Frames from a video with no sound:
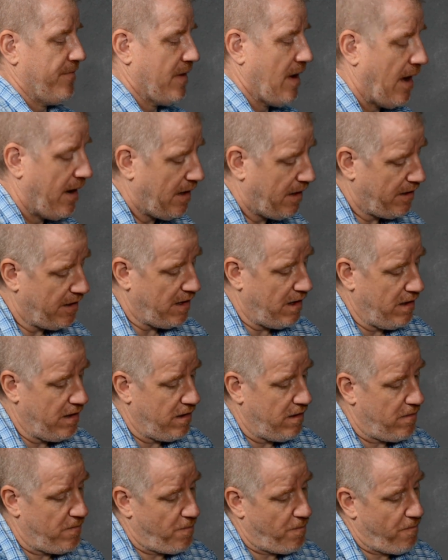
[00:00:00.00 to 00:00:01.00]
and on the
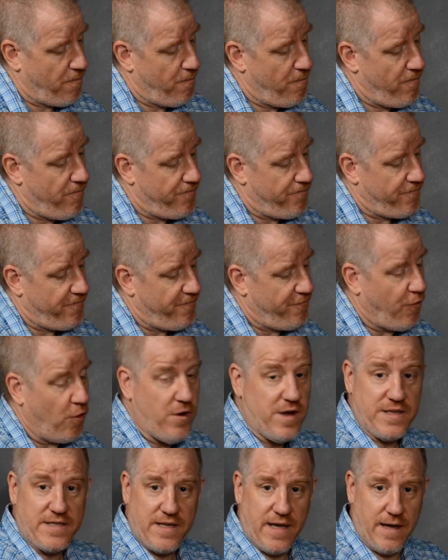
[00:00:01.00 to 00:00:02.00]

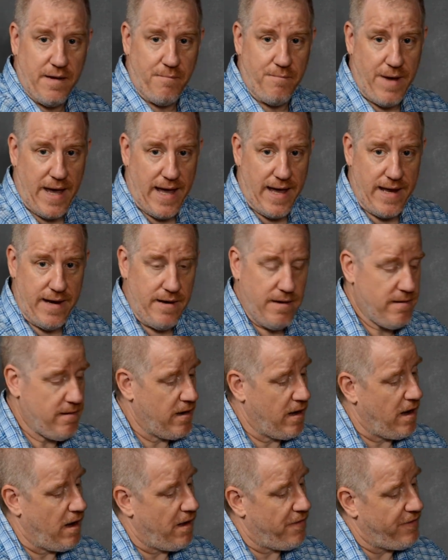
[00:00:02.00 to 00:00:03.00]
focusing bed
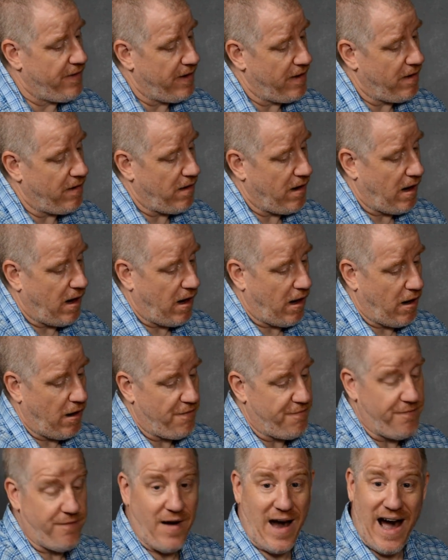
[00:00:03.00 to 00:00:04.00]
there are
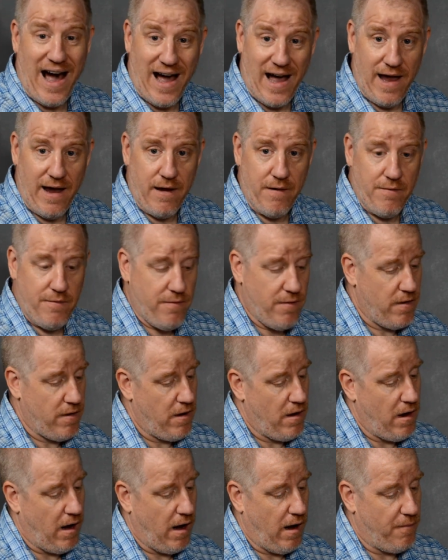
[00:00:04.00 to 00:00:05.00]
5
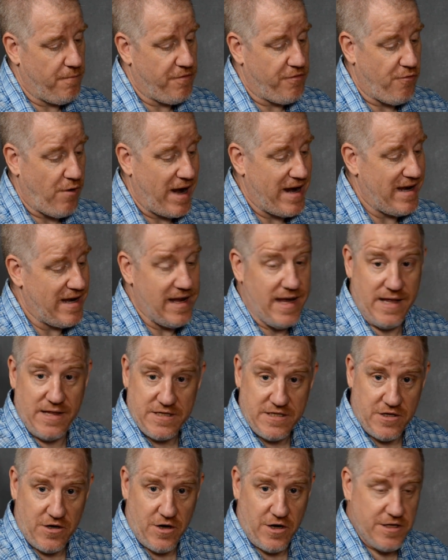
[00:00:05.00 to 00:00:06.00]
threaded
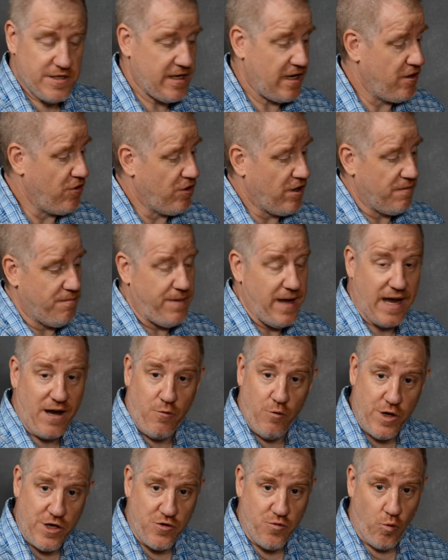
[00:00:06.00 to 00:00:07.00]
inserts, and you can pick
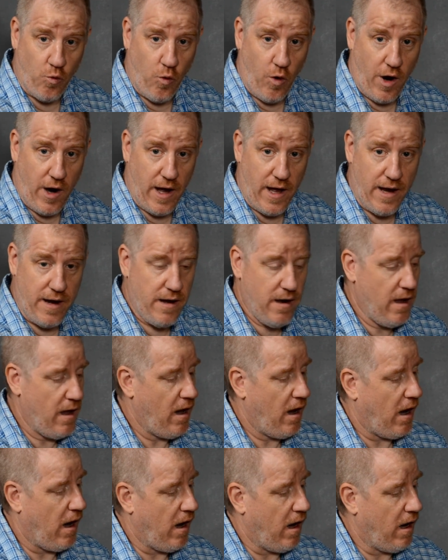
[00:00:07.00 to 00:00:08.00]
which one
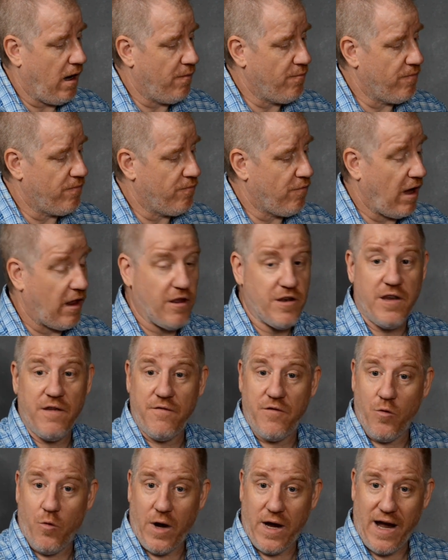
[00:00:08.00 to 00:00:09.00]
relative
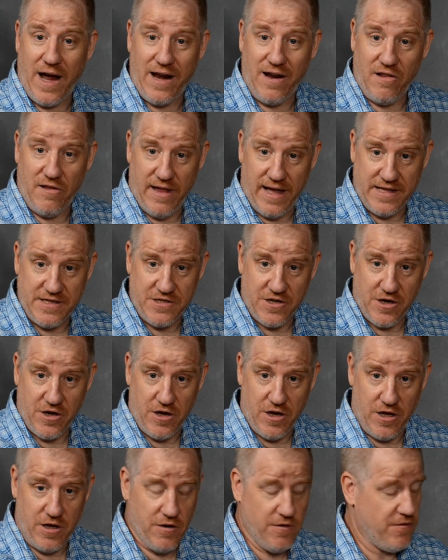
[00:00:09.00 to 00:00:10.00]
to what kind of lens you're
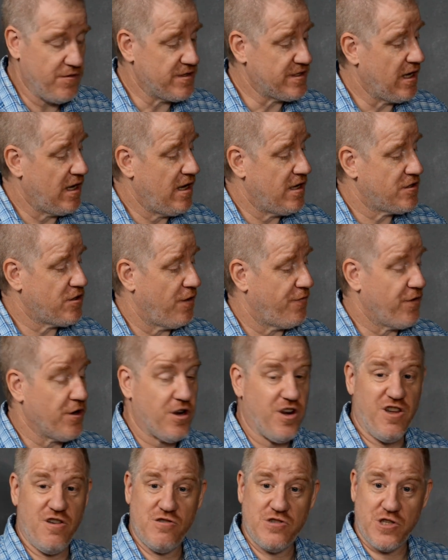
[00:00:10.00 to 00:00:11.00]
going to use. So if you're
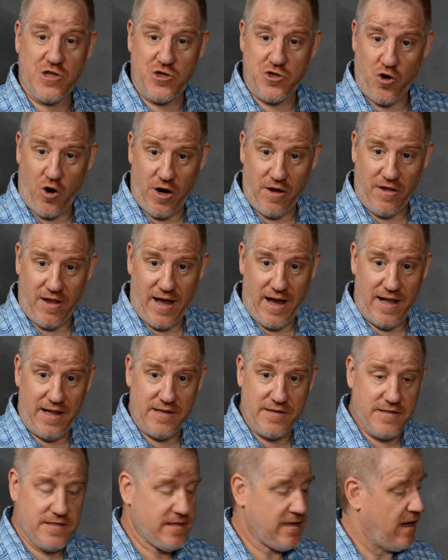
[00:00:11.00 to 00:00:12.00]
going to use a short
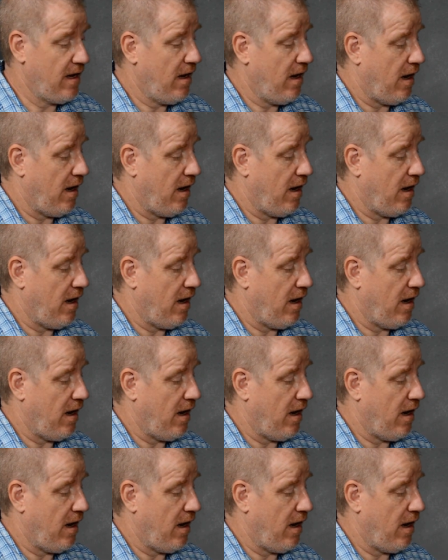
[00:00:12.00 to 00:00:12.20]
lens,